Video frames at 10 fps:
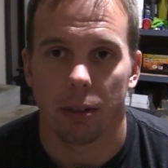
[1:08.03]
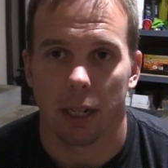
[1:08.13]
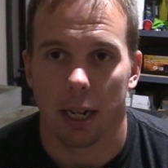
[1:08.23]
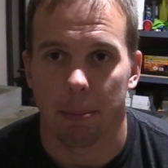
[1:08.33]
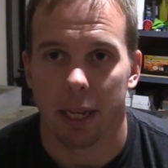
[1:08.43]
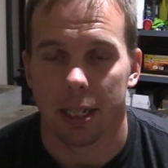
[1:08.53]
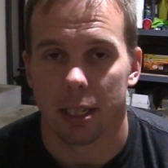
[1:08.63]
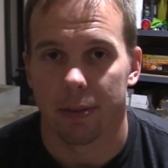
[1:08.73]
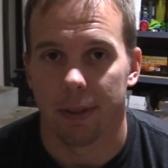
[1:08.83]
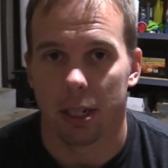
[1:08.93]
and I'm making
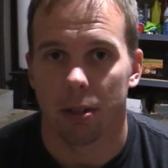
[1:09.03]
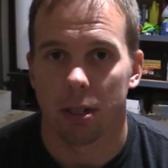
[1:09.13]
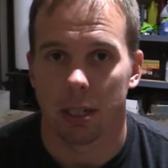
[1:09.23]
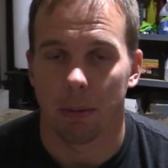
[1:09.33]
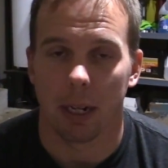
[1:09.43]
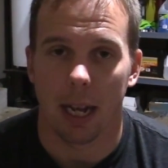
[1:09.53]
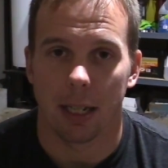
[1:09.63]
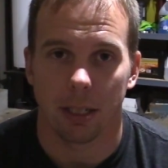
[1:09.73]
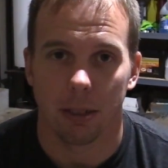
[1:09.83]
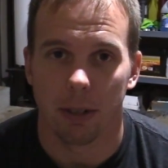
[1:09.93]
this video because I want to
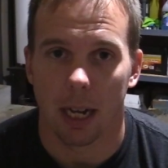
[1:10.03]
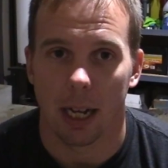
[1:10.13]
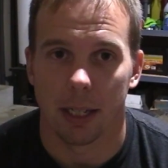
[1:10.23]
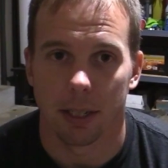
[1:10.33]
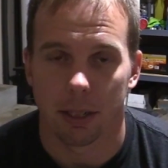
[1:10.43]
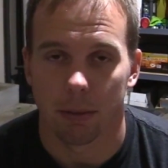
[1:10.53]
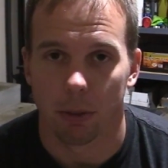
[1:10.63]
ask you guys